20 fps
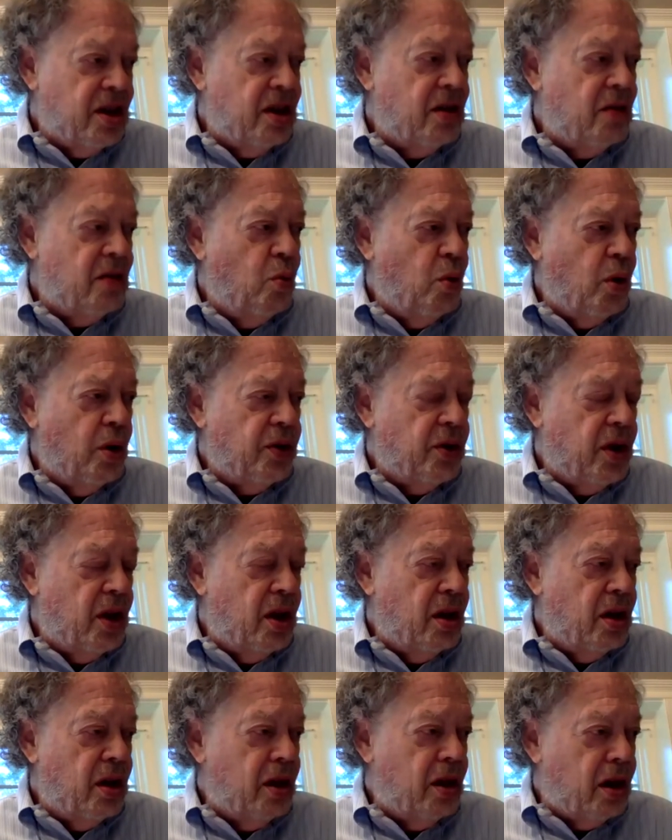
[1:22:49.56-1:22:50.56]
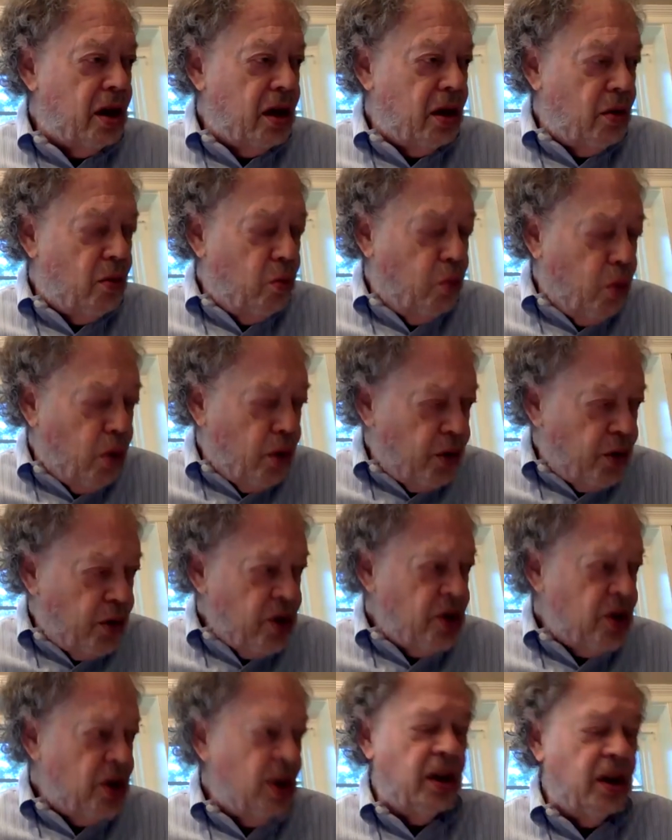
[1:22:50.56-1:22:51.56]
What
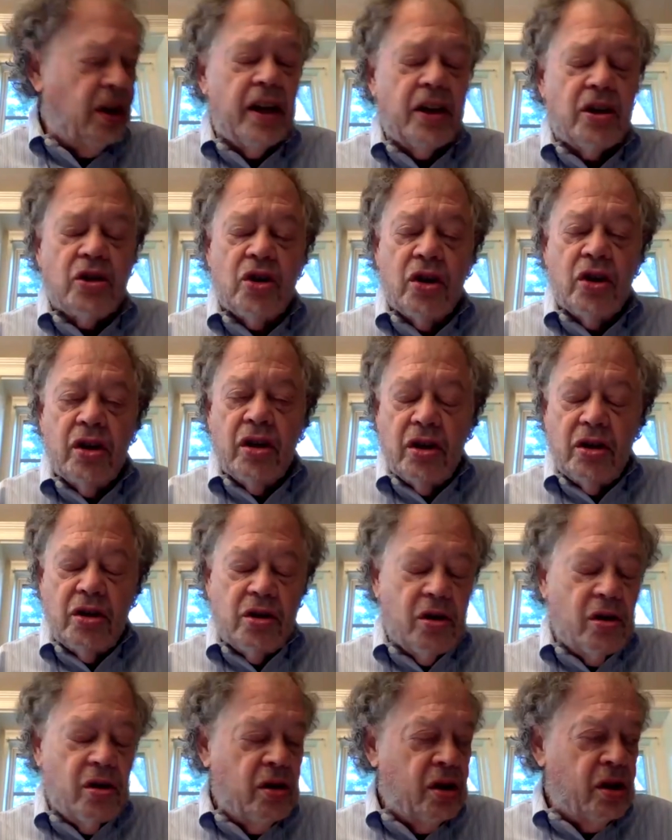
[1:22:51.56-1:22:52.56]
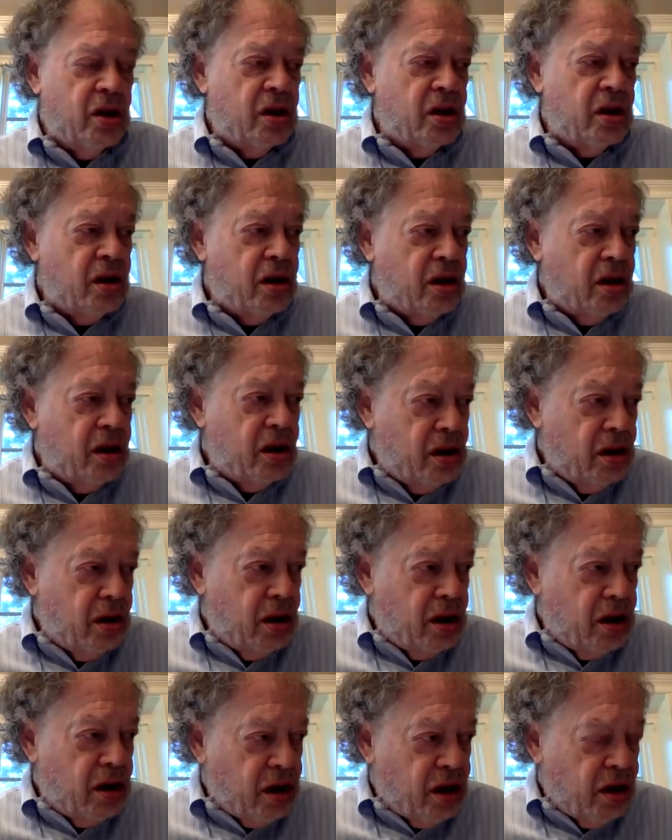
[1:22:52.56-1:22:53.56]
this election is going to
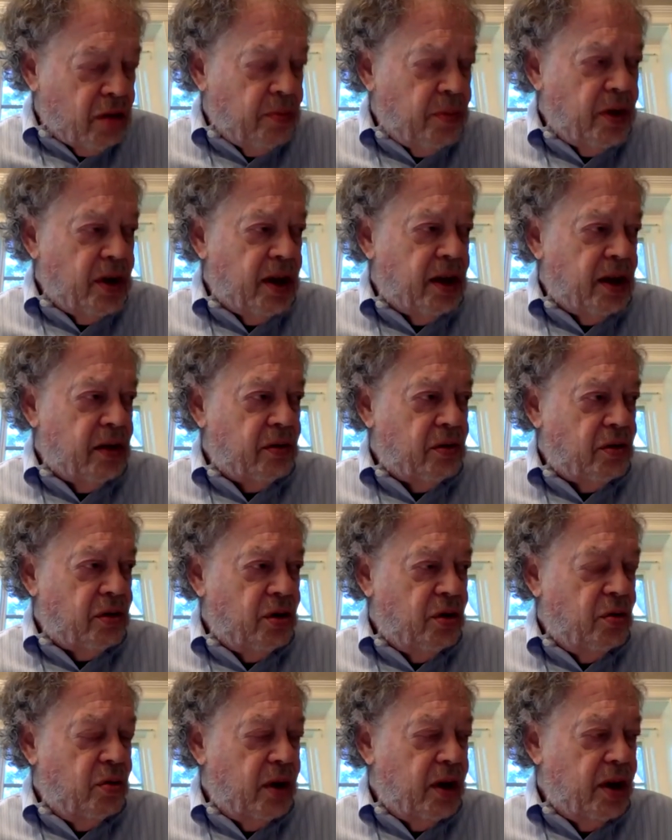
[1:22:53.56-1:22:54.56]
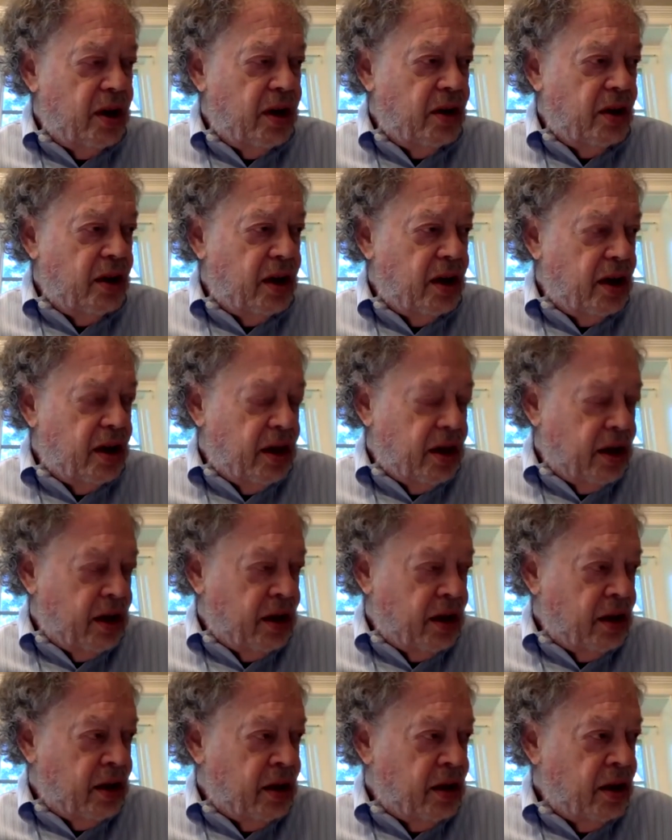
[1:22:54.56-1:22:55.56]
come down to in the
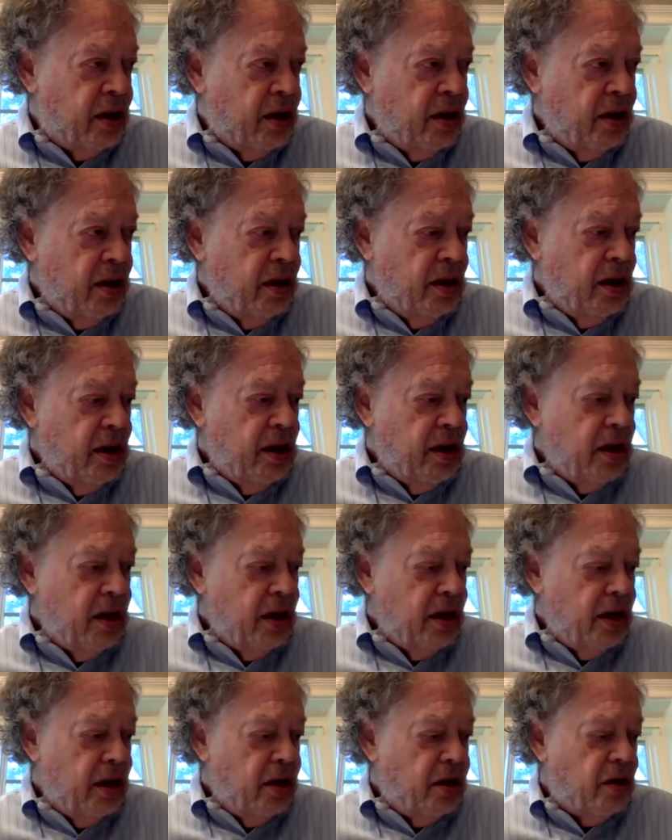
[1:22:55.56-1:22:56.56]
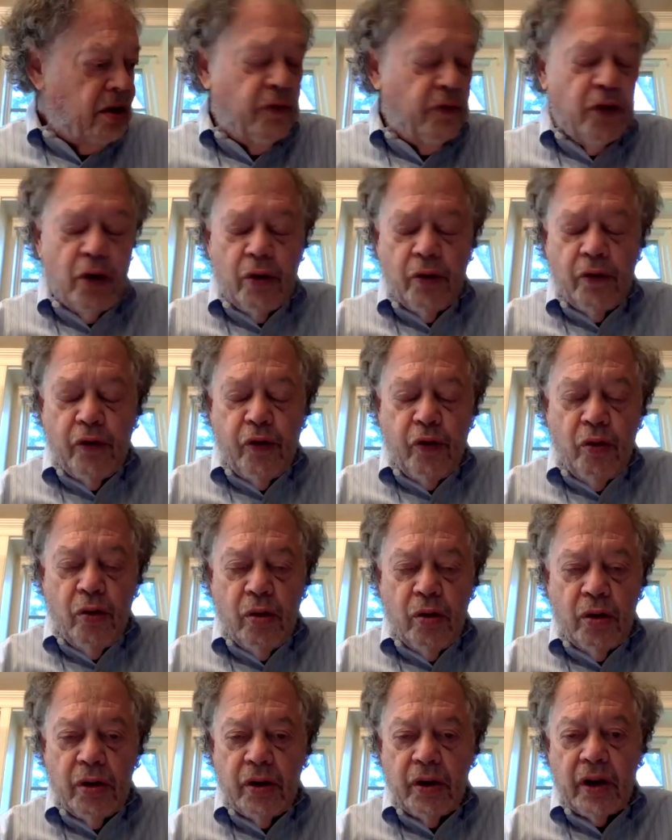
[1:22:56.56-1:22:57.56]
end is a vote
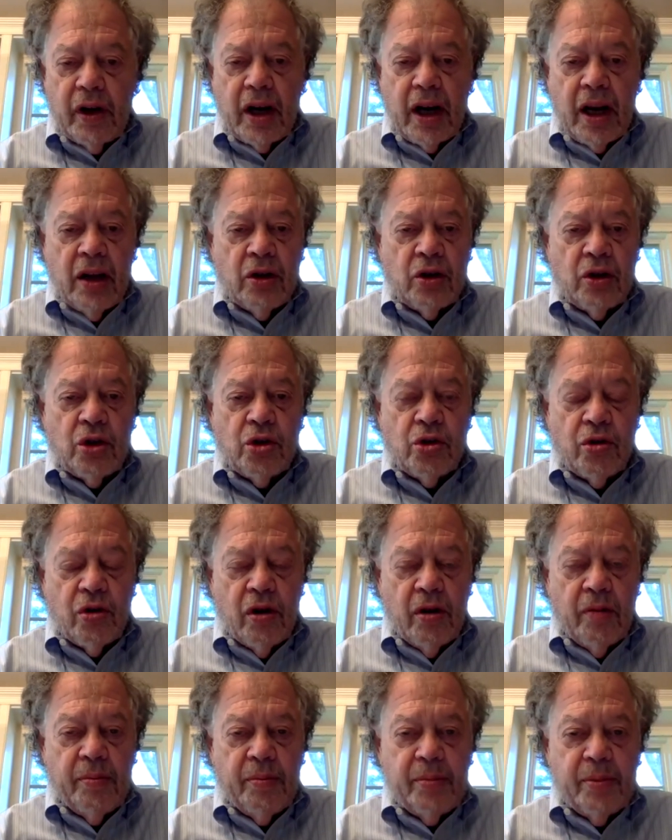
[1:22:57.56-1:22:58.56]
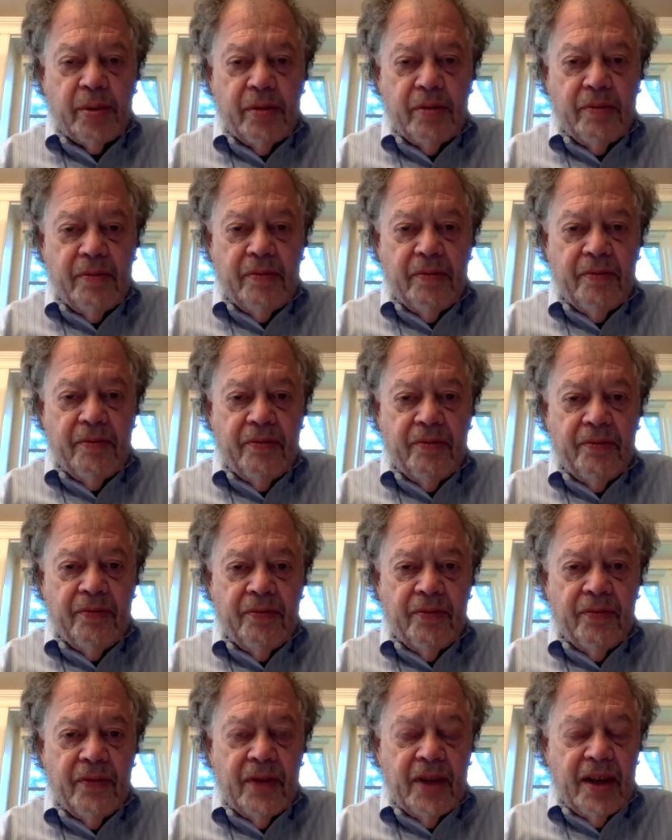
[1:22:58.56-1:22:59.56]
for or against Trump.
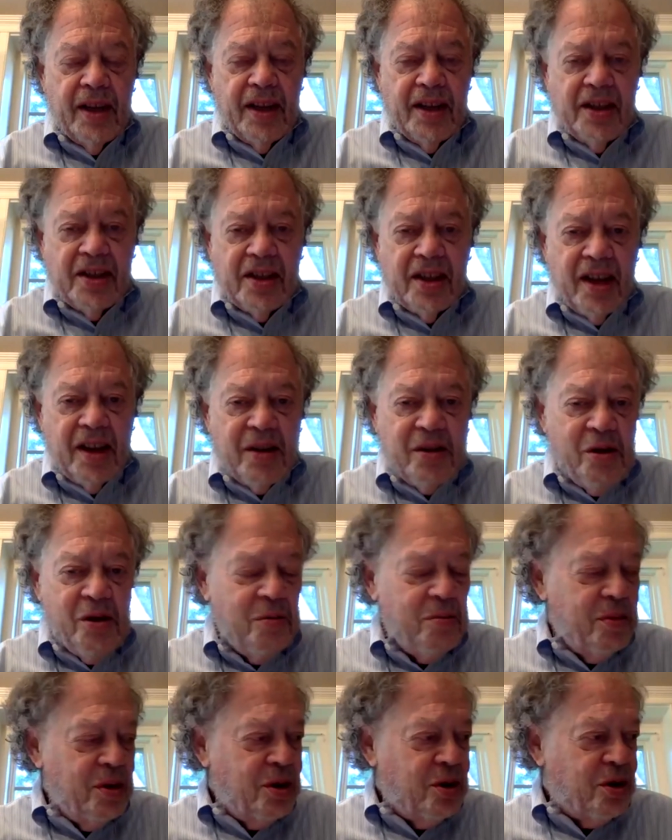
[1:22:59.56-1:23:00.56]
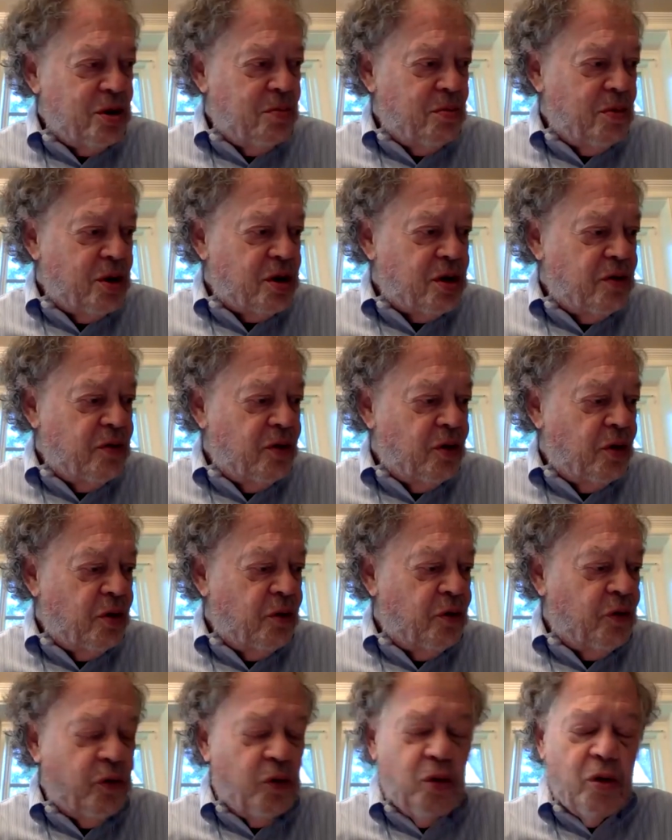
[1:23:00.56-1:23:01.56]
It's not going to be so much a vote
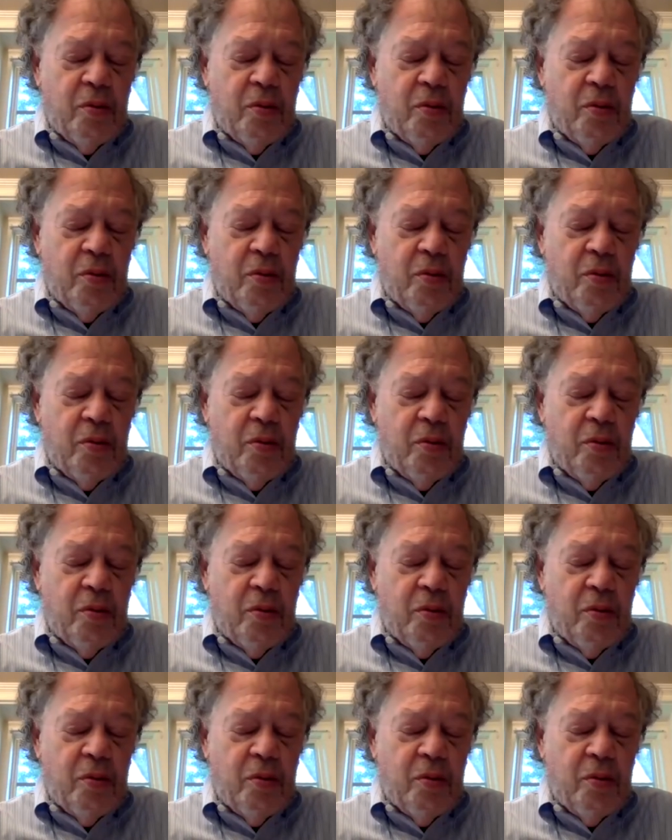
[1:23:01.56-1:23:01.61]
for